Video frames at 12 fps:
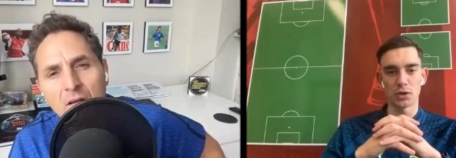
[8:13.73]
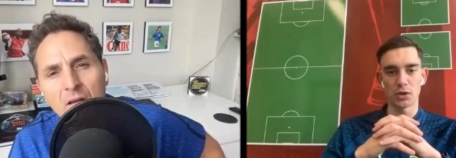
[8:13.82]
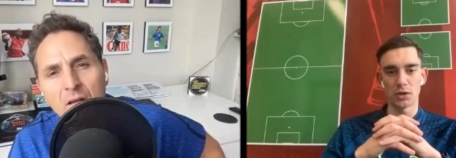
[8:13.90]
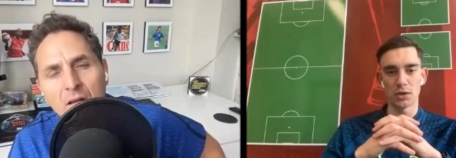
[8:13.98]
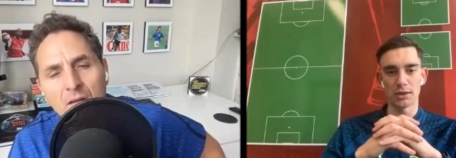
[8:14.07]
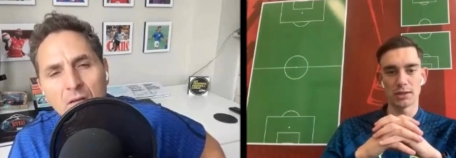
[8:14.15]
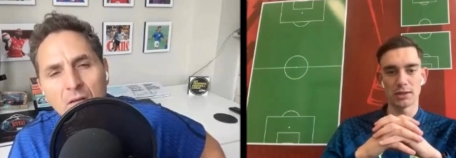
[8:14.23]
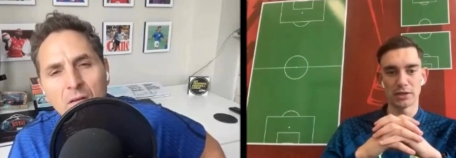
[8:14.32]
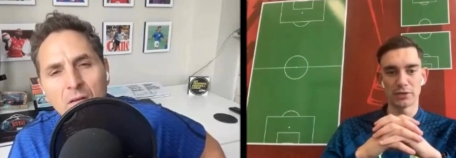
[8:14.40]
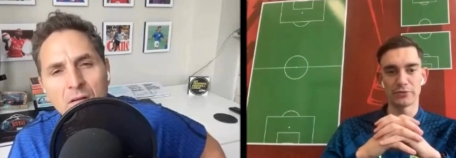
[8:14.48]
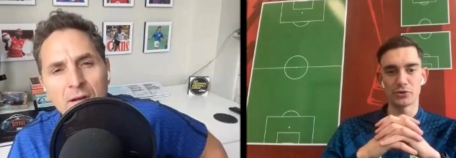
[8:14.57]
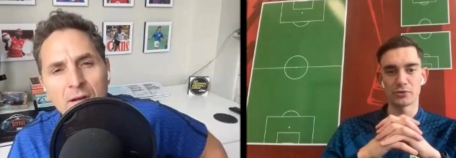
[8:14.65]
Speaker 1: who are
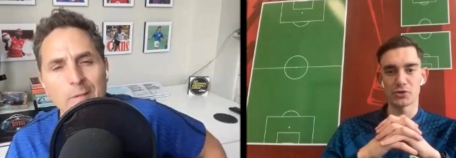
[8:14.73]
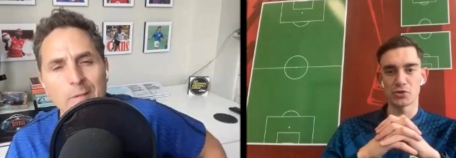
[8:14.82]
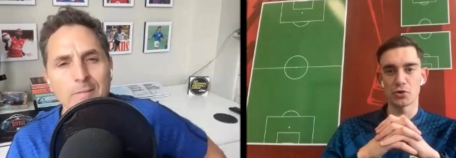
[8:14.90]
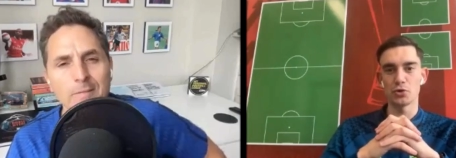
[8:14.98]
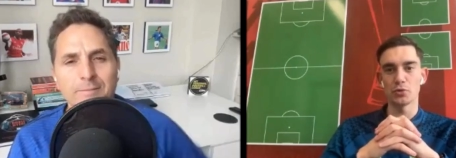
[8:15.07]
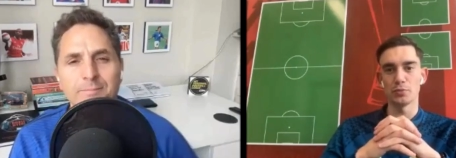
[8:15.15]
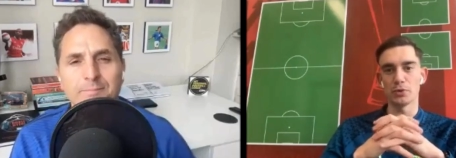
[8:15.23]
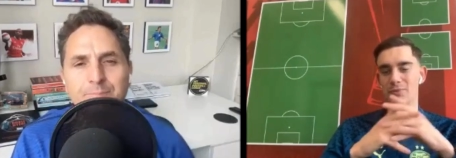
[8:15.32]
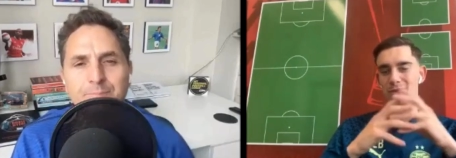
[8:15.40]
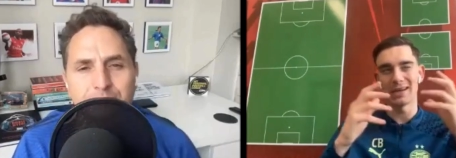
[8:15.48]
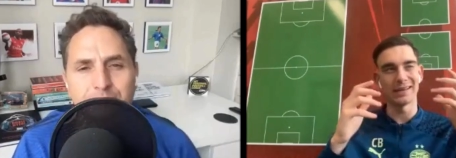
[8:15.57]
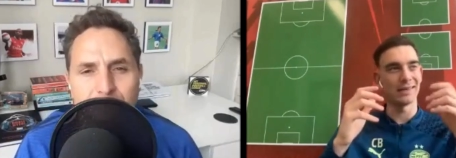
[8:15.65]
individually so good.
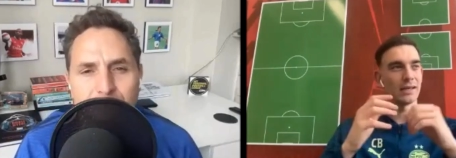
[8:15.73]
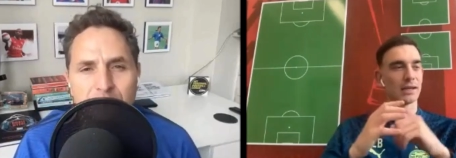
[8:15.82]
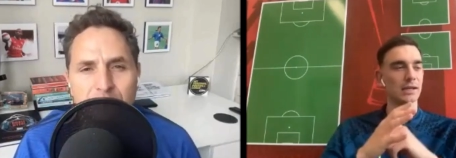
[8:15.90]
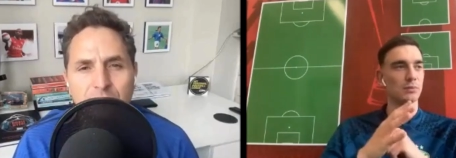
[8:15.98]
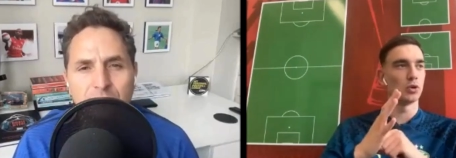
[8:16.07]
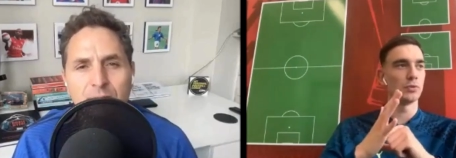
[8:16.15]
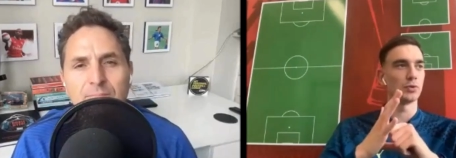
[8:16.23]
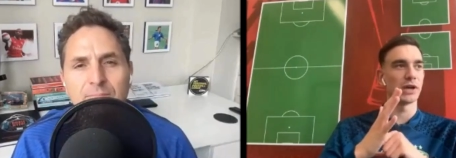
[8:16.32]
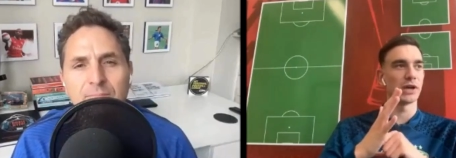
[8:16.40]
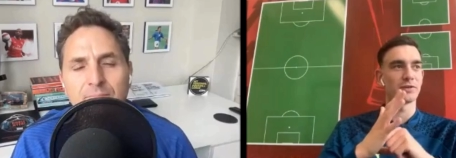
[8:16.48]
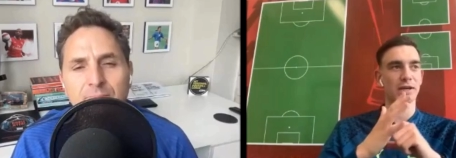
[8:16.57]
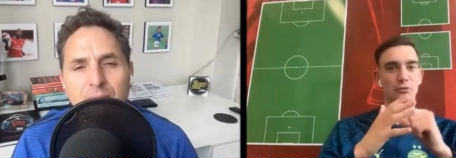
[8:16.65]
But I think at the moment
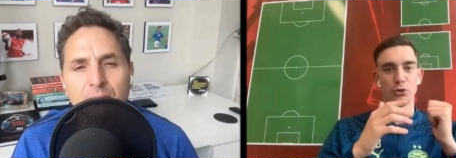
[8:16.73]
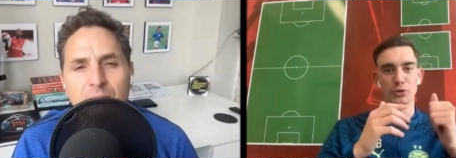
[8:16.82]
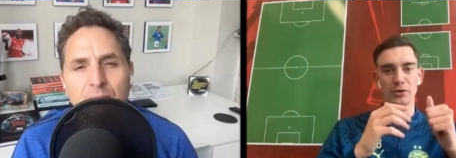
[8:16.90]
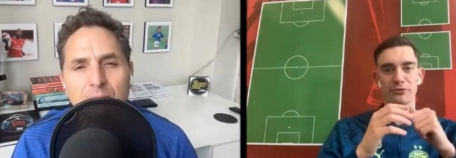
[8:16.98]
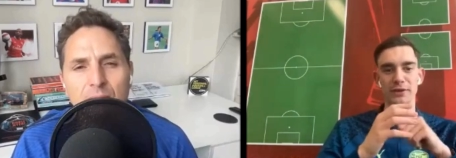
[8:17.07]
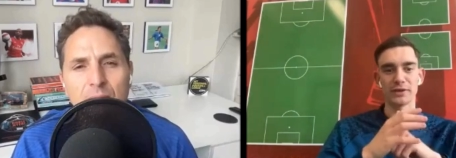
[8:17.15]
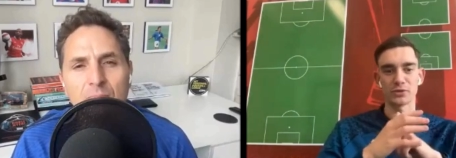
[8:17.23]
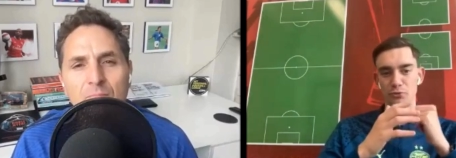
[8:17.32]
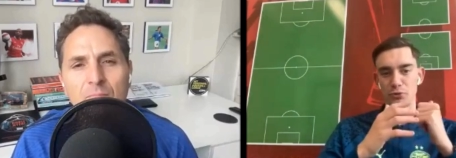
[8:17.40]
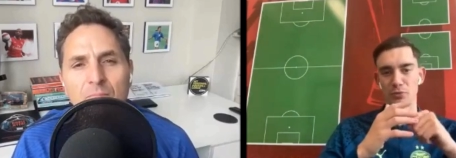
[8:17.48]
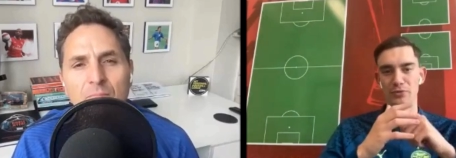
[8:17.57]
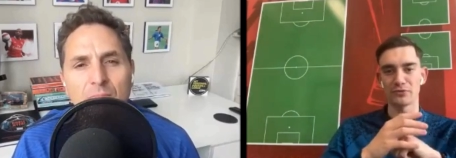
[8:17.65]
we have like real
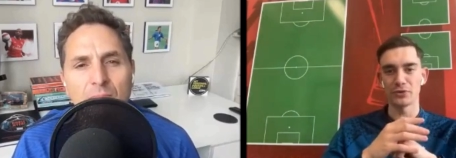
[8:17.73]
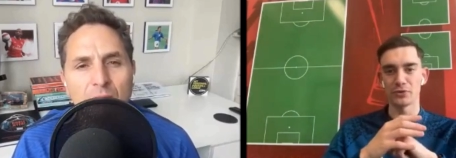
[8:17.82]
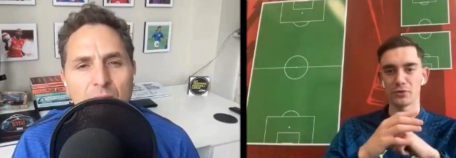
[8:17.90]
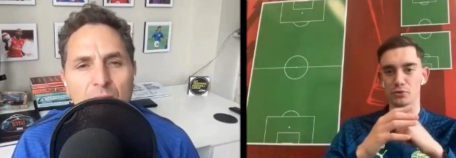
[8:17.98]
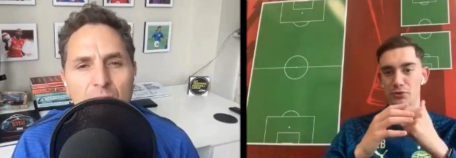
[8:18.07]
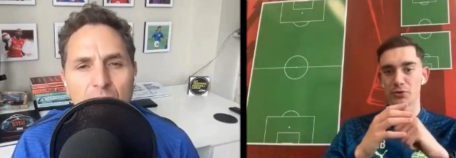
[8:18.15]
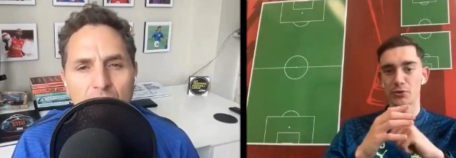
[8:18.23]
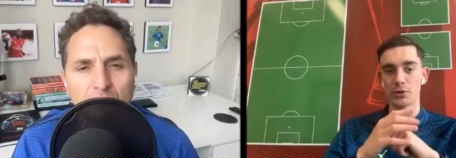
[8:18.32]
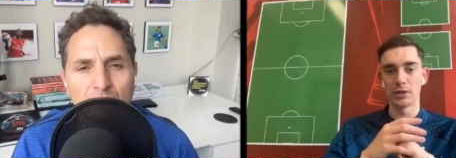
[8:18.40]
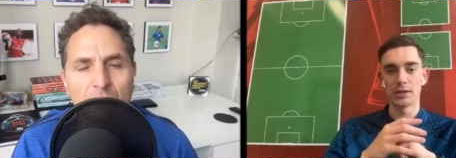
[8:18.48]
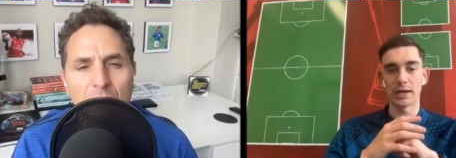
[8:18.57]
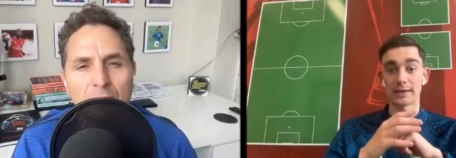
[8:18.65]
defenders, real midfielders, real
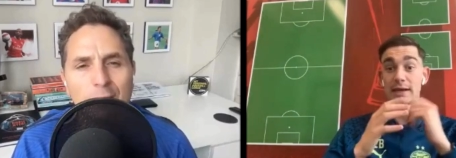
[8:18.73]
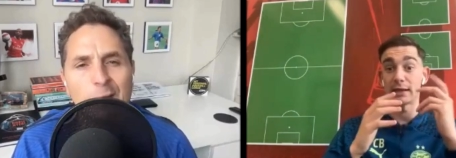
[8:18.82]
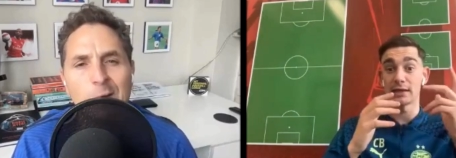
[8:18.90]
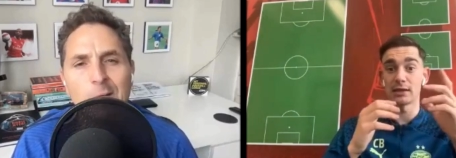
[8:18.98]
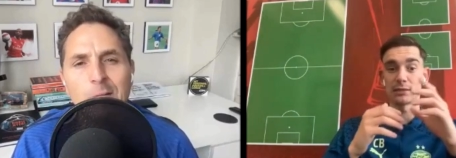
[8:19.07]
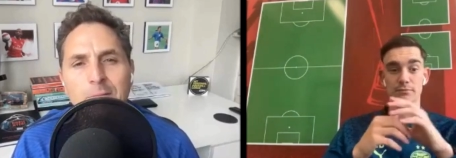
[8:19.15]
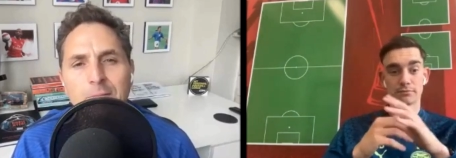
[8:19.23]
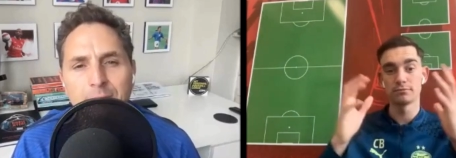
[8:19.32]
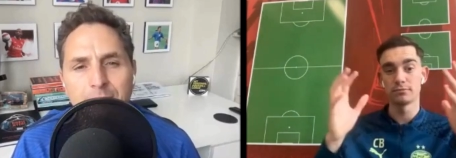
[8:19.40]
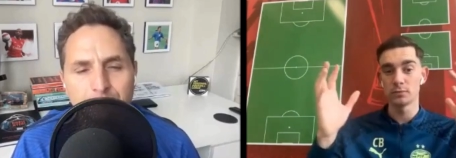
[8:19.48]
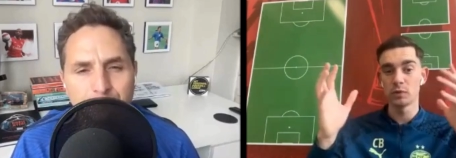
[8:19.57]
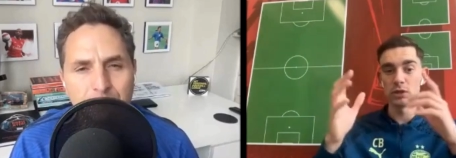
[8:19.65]
attacking
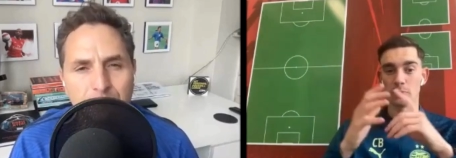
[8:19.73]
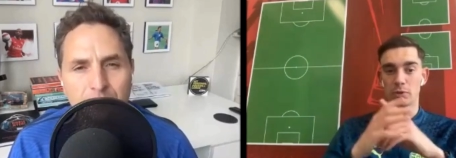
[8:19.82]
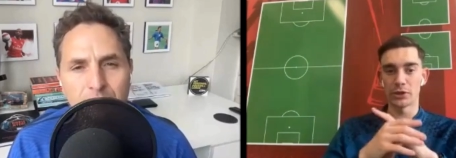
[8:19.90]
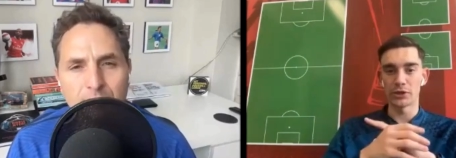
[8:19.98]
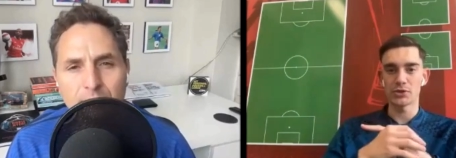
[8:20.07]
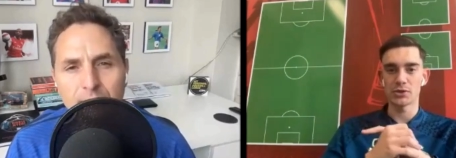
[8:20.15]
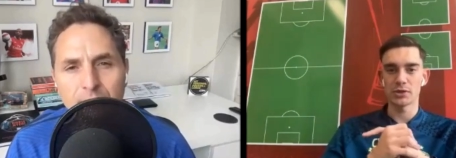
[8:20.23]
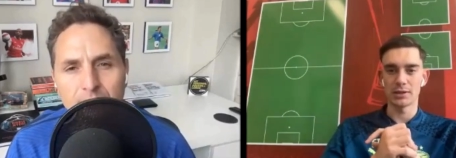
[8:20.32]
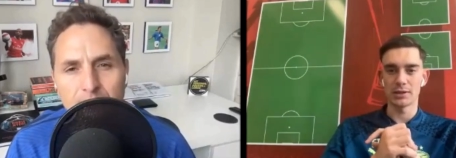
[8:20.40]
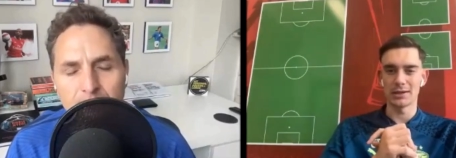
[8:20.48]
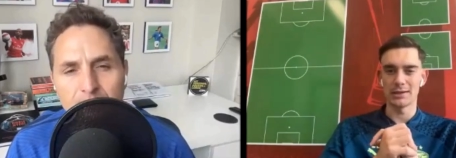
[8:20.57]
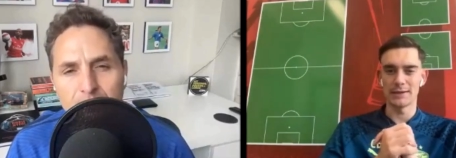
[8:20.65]
players
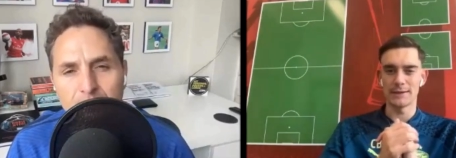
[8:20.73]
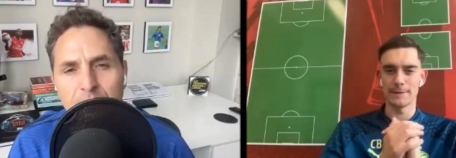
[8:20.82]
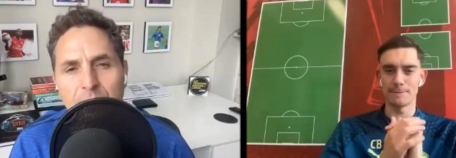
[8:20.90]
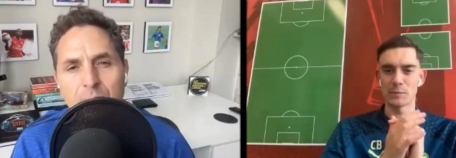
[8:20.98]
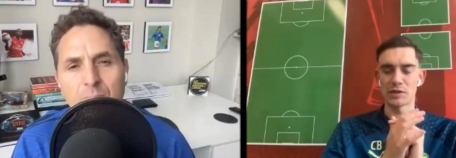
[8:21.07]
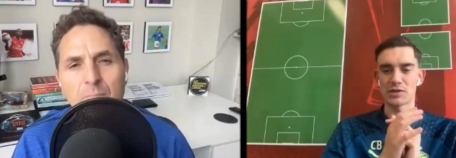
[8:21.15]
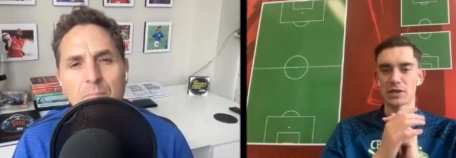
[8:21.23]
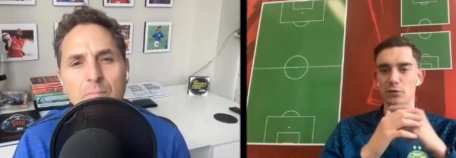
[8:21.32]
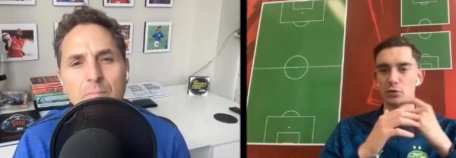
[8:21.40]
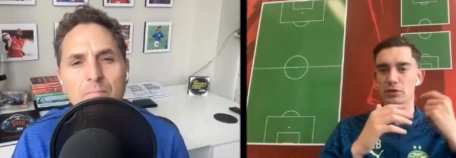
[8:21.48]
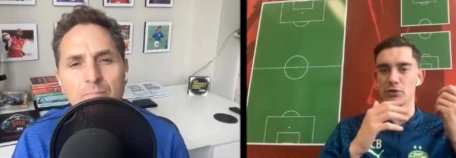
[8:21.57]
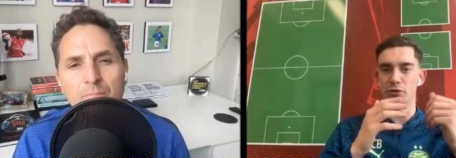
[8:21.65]
um, instead
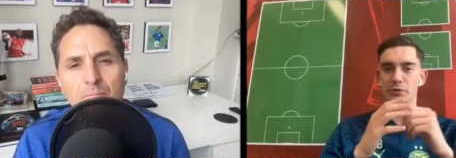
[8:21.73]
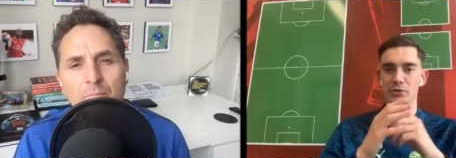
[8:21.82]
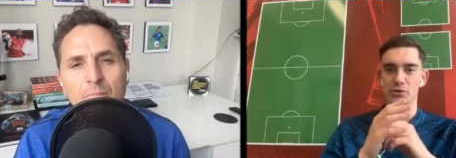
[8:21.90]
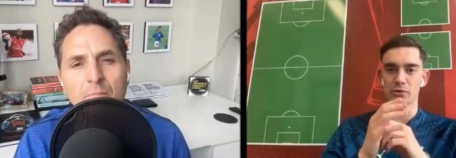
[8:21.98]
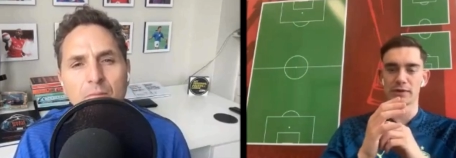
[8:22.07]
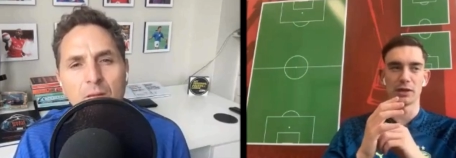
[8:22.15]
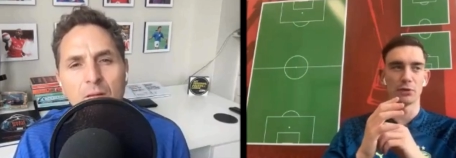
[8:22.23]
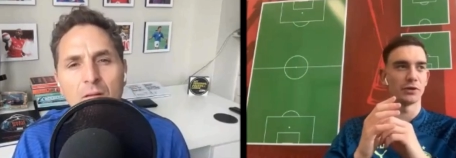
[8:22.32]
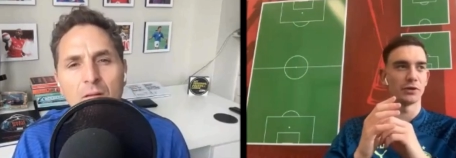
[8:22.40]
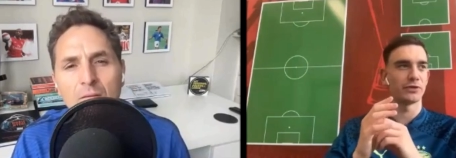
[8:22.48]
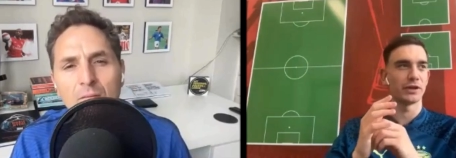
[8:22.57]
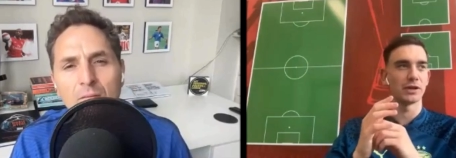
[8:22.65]
of only dribblers. So I think
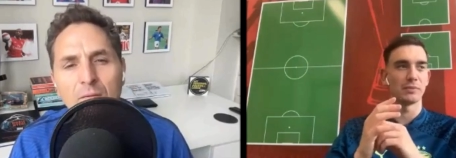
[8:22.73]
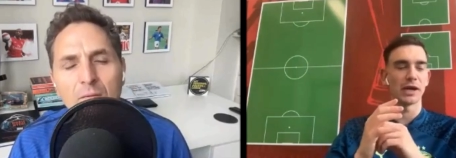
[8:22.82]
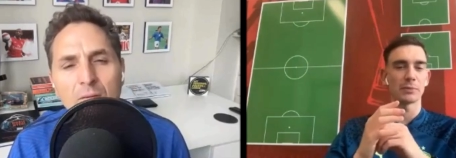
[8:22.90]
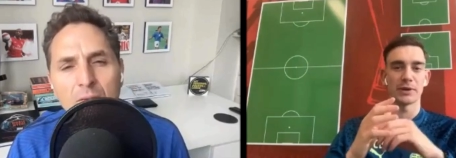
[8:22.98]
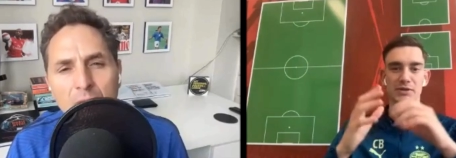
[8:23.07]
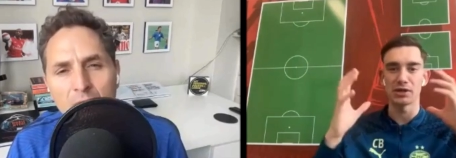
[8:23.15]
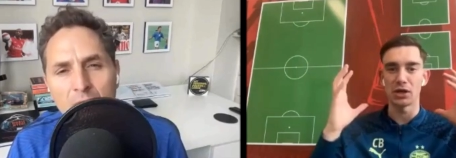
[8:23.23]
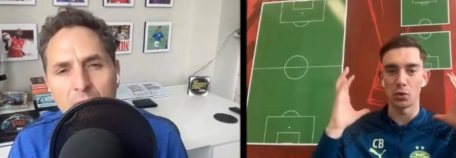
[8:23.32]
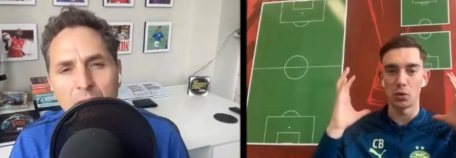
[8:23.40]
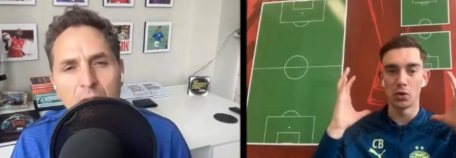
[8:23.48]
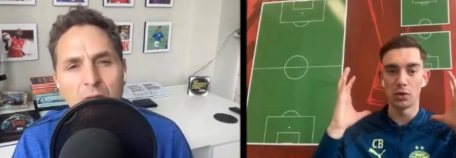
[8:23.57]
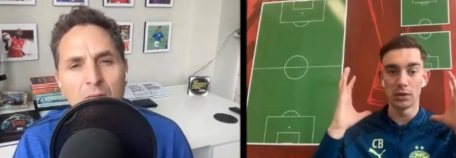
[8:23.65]
we're filling the backpacks
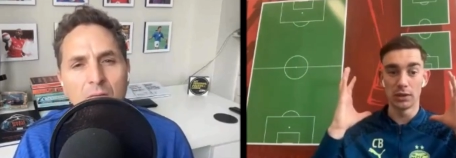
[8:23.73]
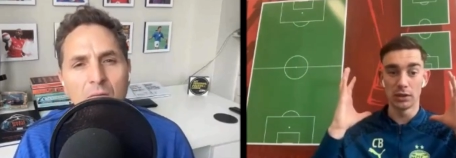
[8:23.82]
now